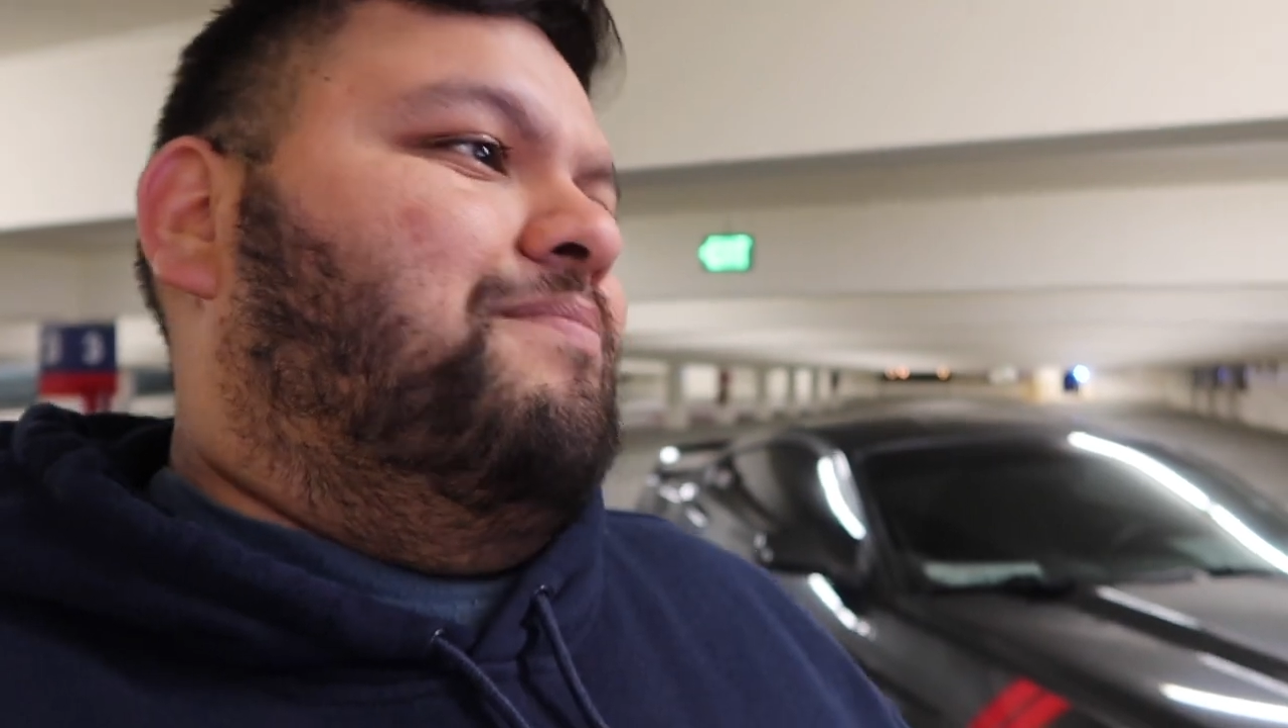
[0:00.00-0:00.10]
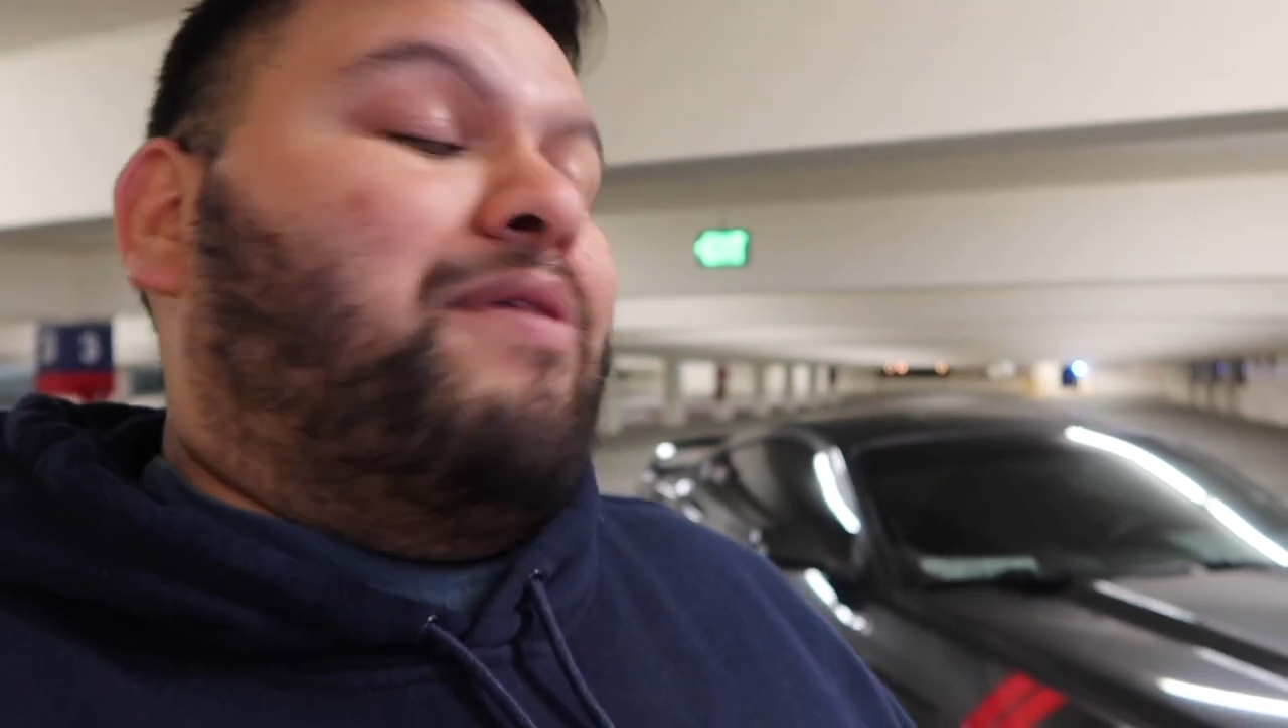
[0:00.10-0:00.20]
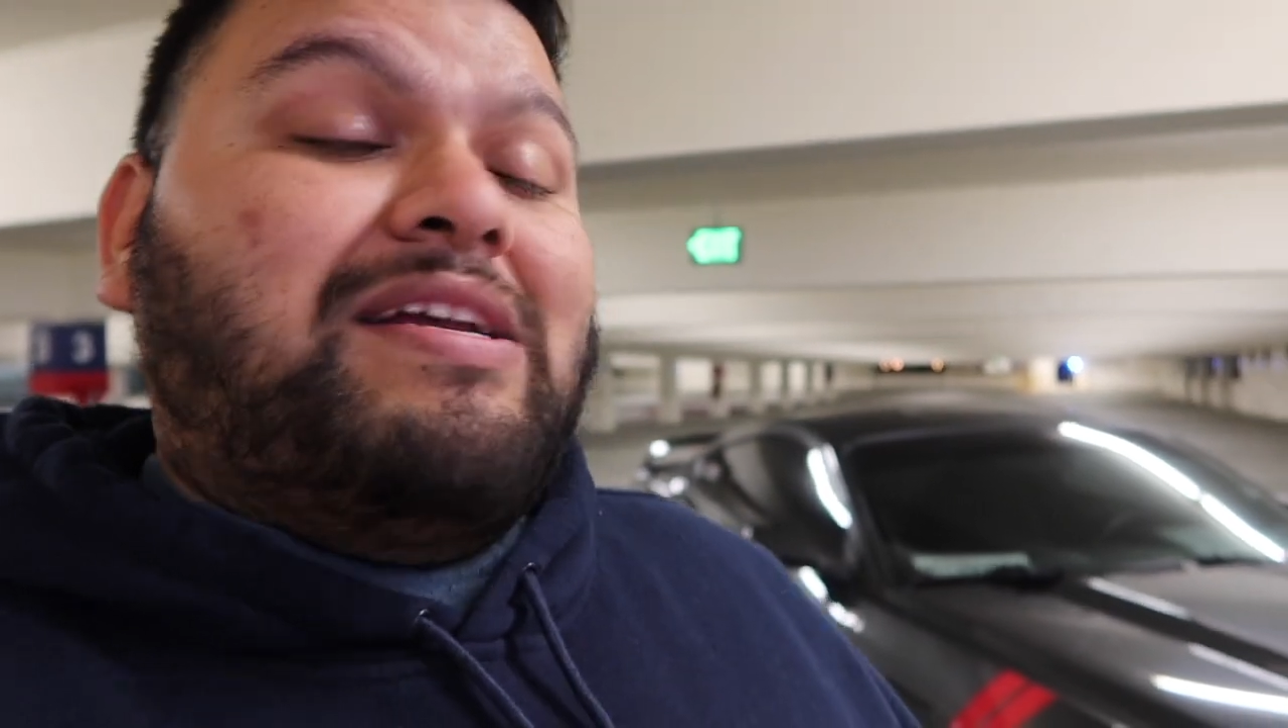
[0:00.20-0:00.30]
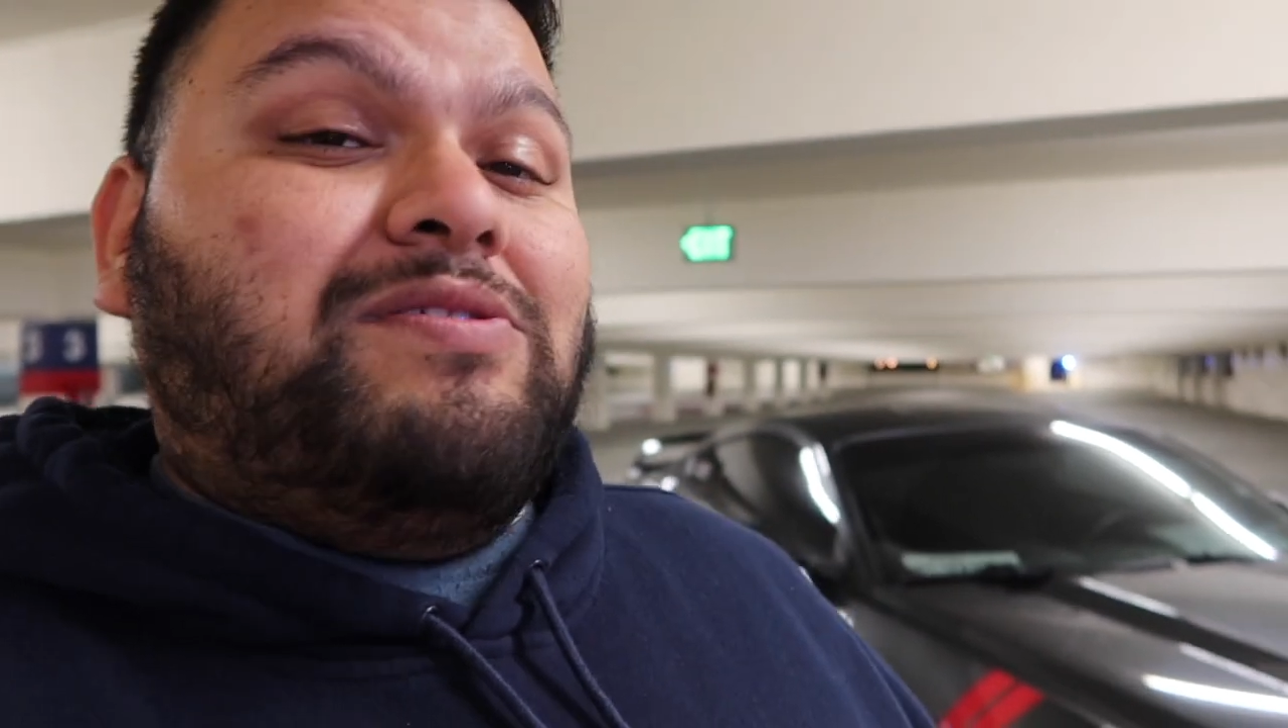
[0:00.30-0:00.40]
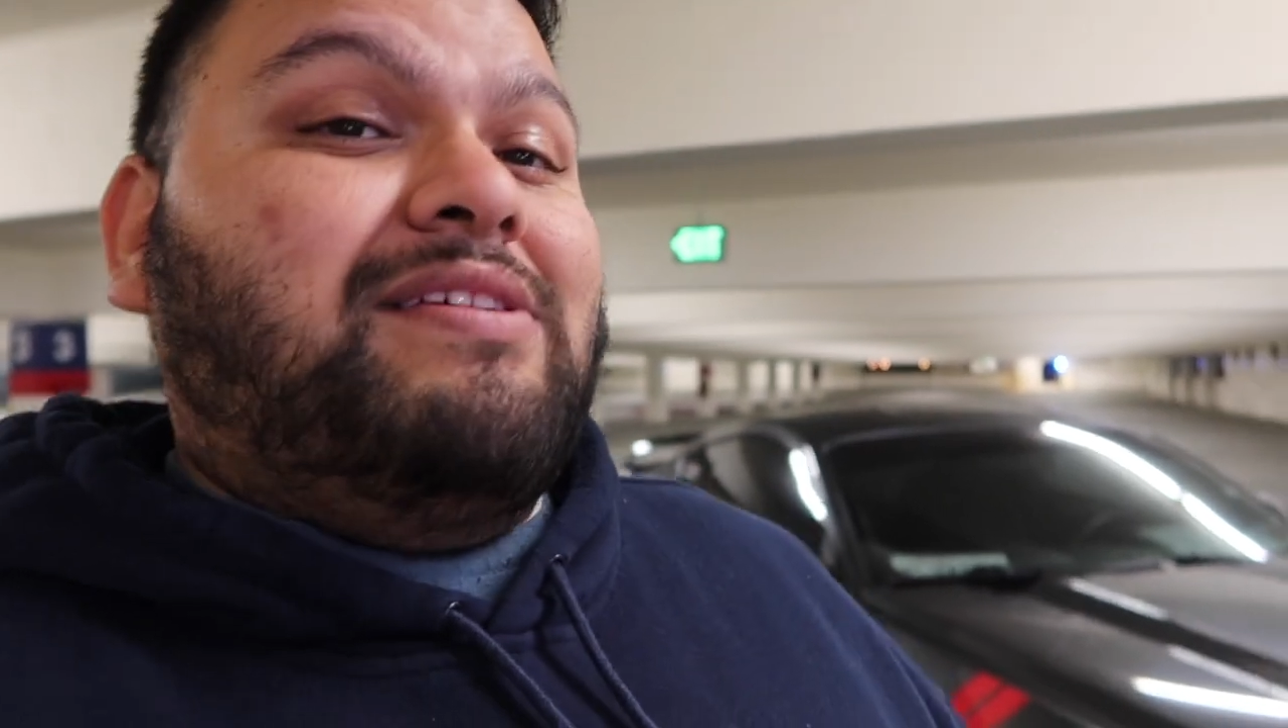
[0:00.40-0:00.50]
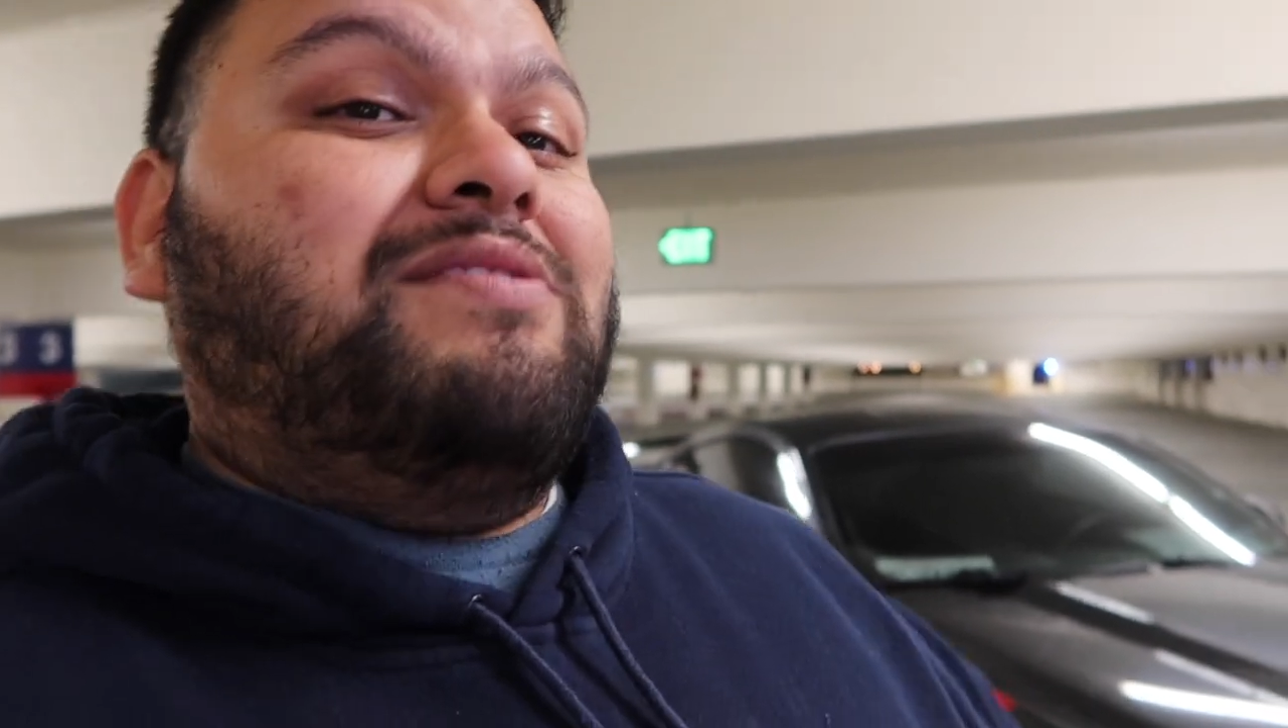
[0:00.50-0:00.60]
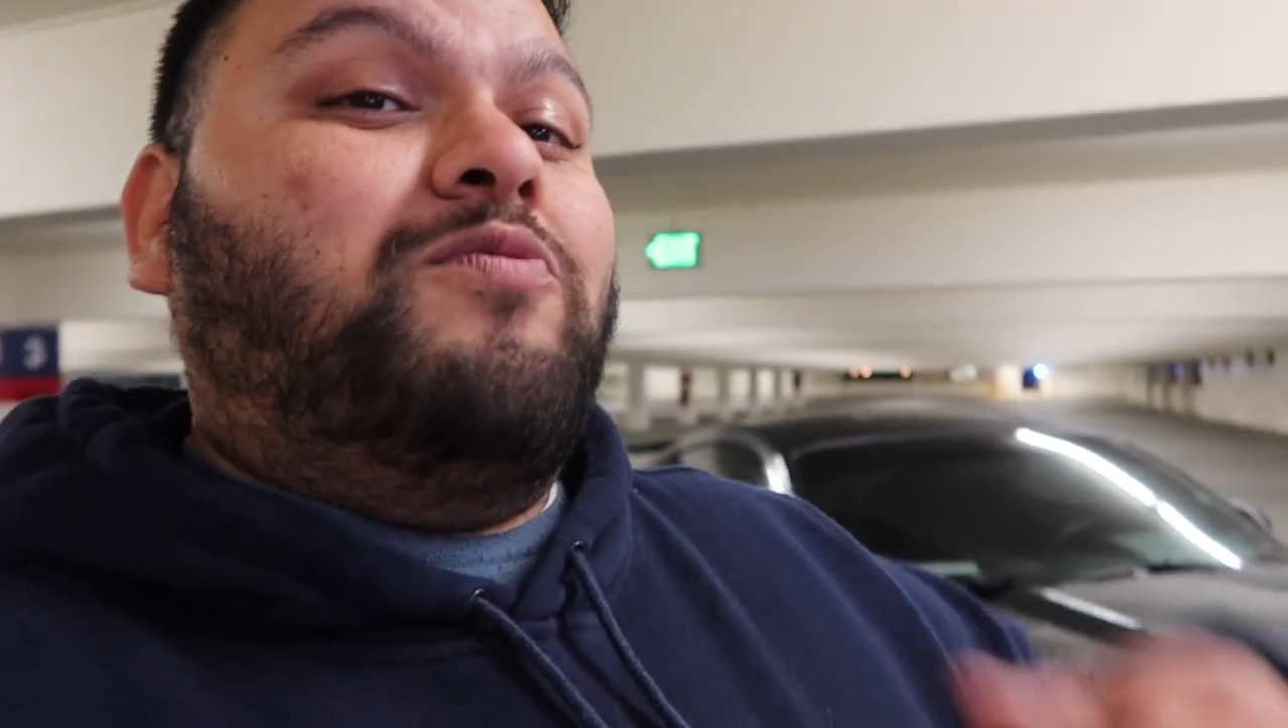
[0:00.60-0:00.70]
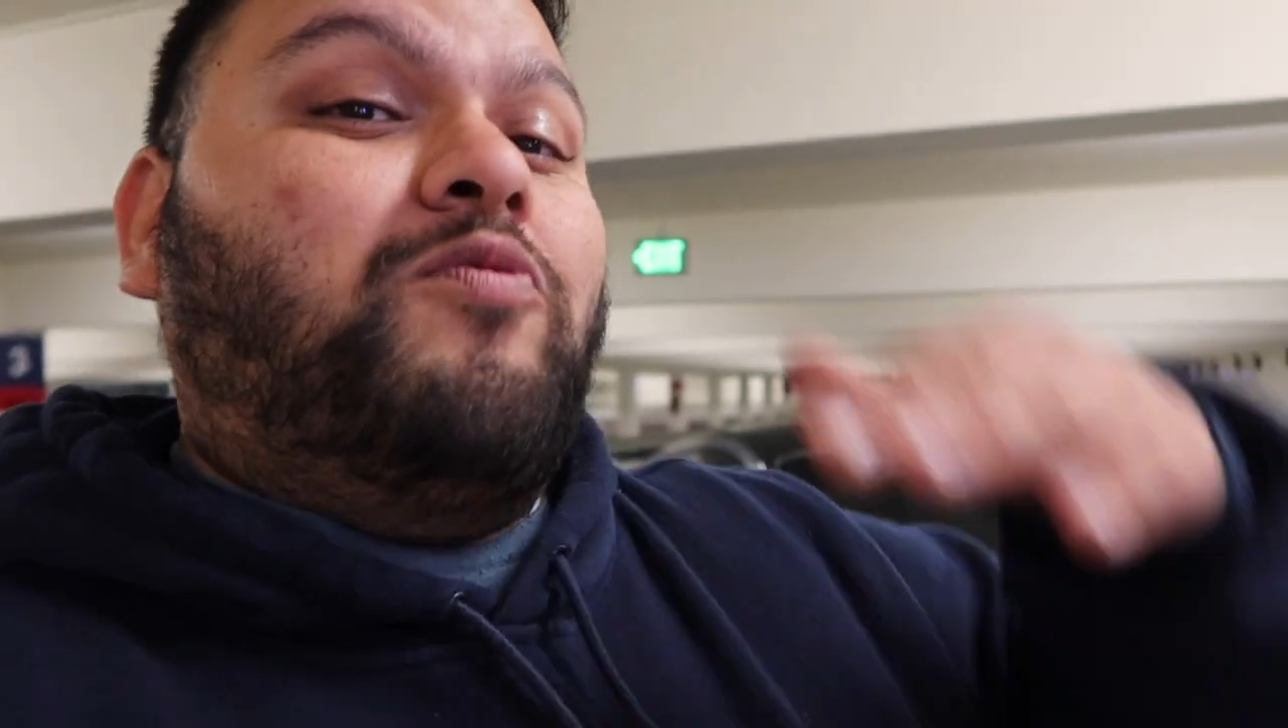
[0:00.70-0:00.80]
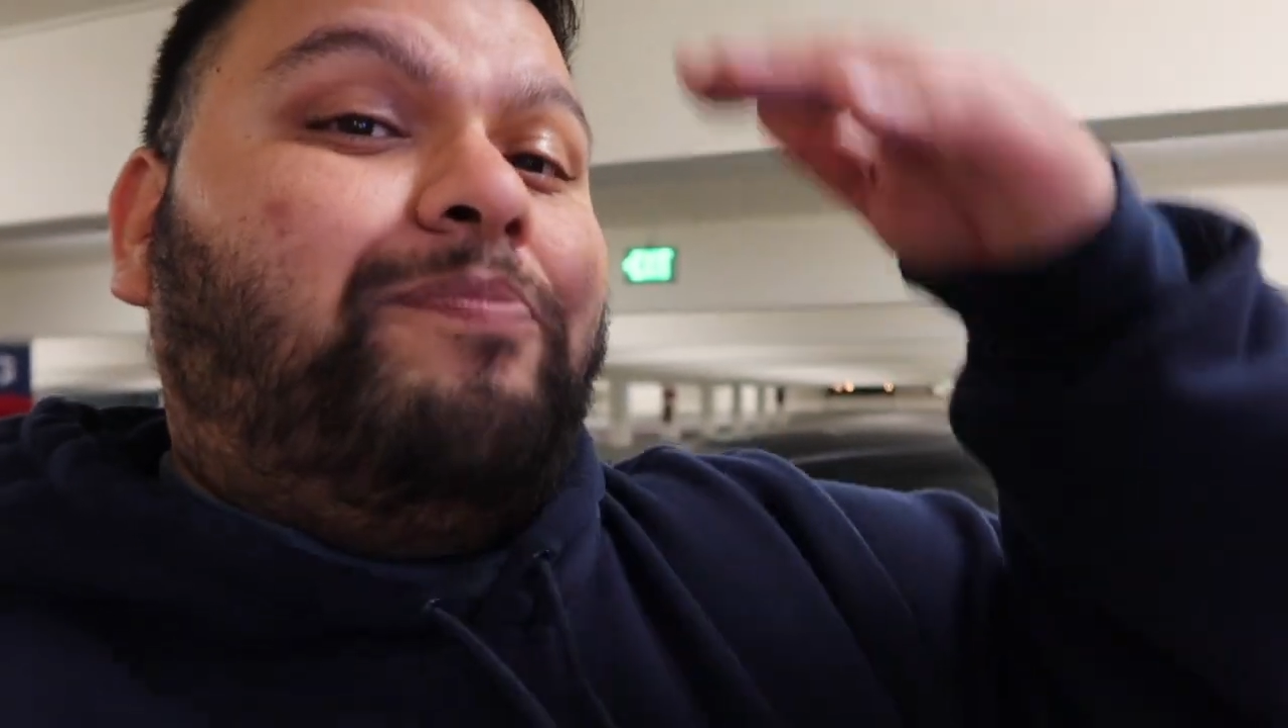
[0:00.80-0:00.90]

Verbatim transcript: price list will